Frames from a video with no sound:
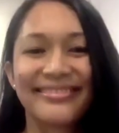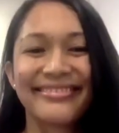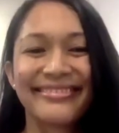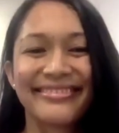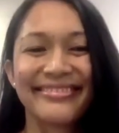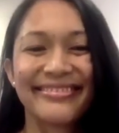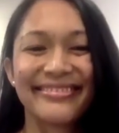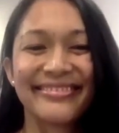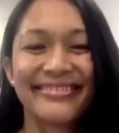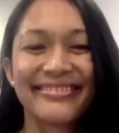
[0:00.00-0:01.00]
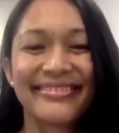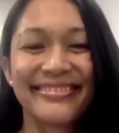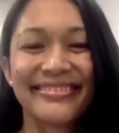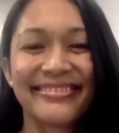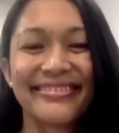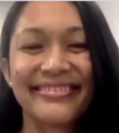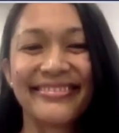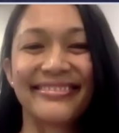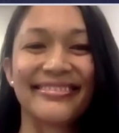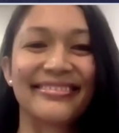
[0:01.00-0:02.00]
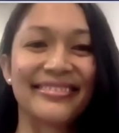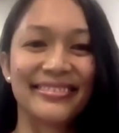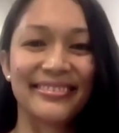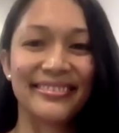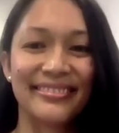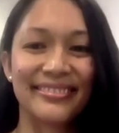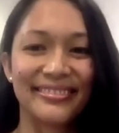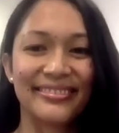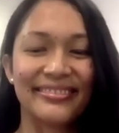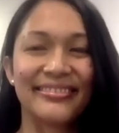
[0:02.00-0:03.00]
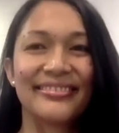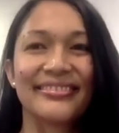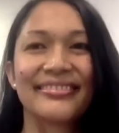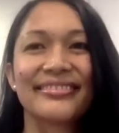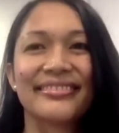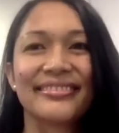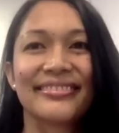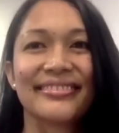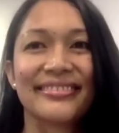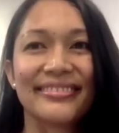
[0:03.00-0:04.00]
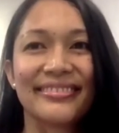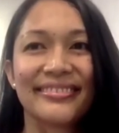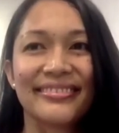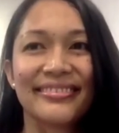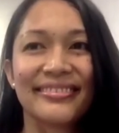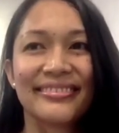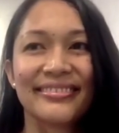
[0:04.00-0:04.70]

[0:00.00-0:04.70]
The person shown says nothing.